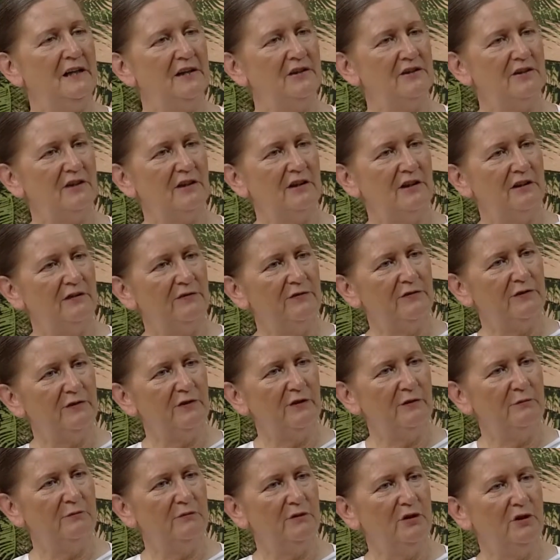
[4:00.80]
it's a gift
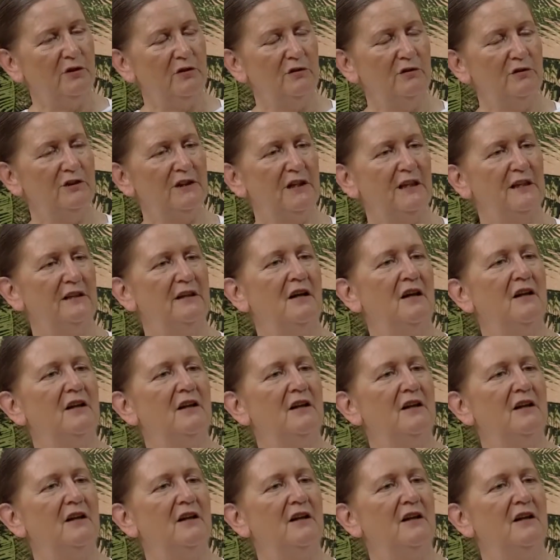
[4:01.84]
from God and